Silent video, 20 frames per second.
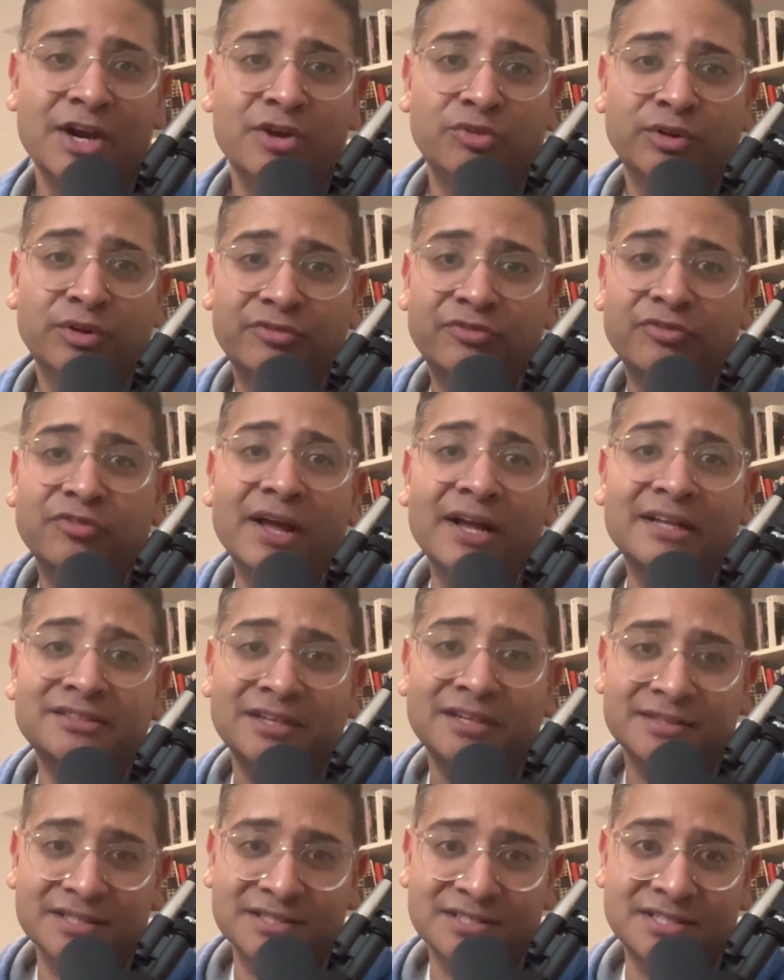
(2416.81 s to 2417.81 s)
reflect
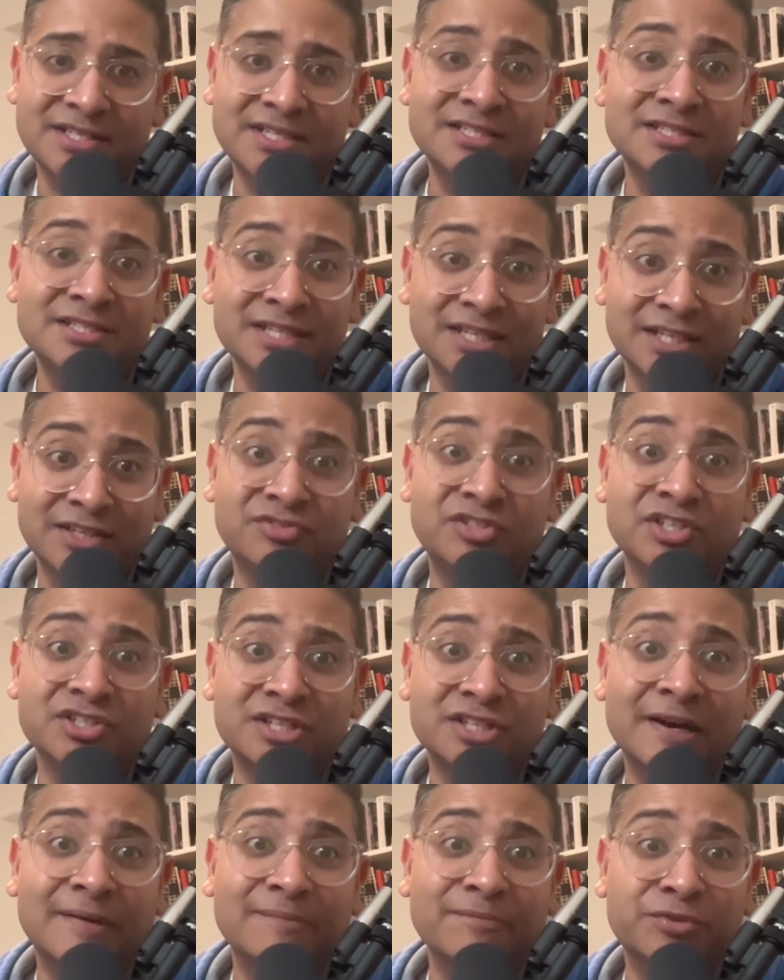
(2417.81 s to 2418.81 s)
on the season that you've
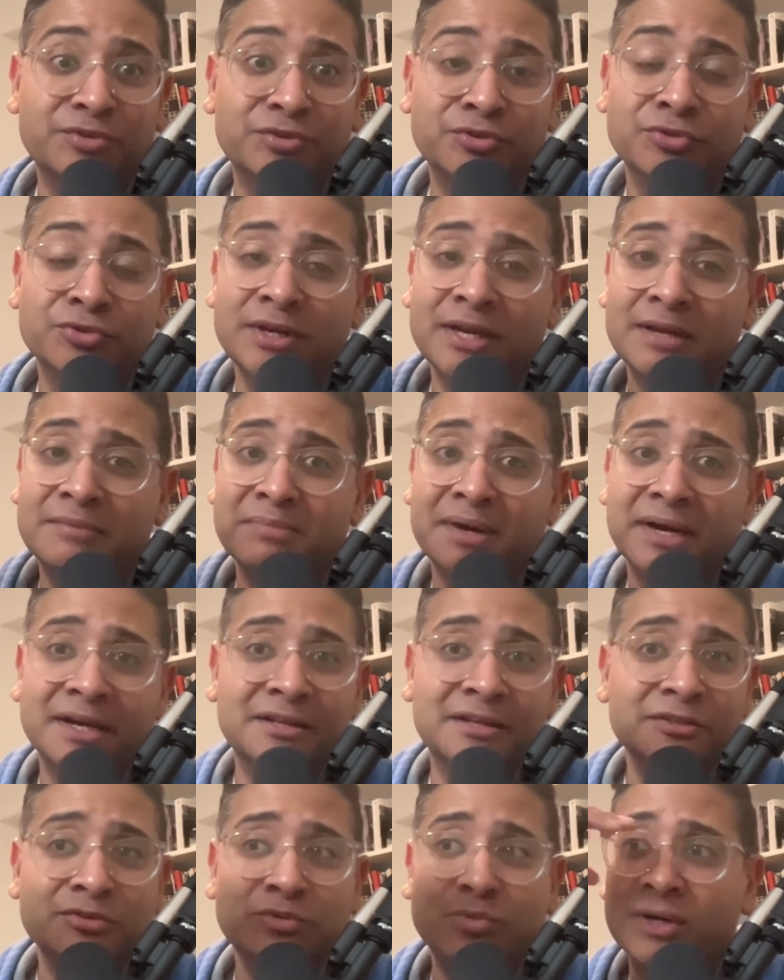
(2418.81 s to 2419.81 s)
just come through. And
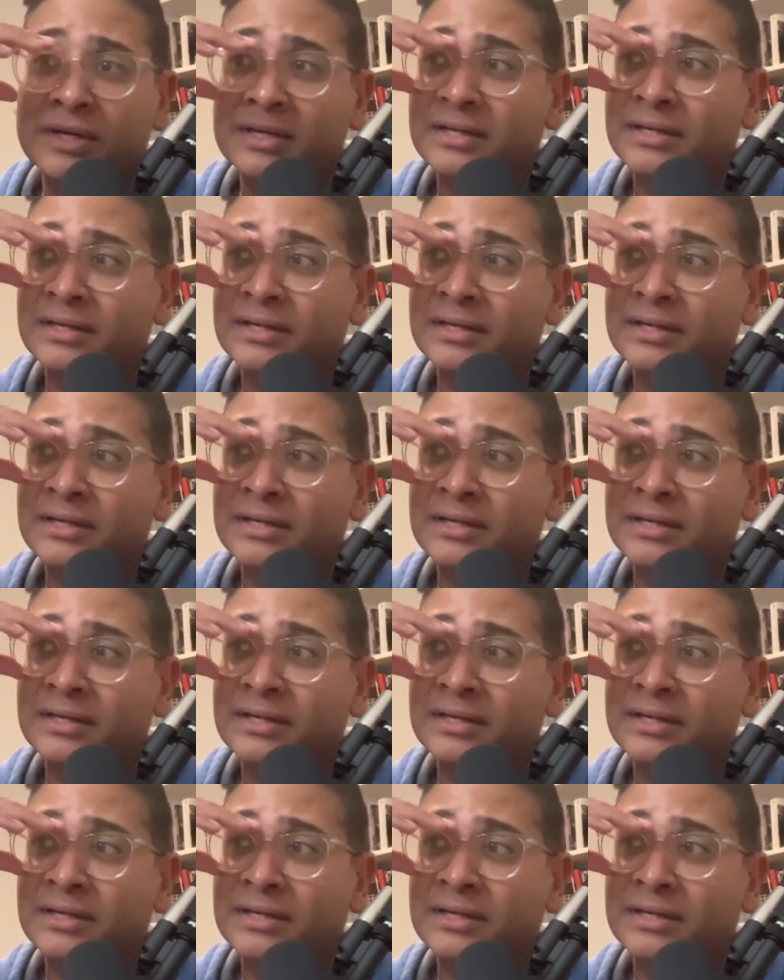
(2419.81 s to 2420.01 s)
Michael, what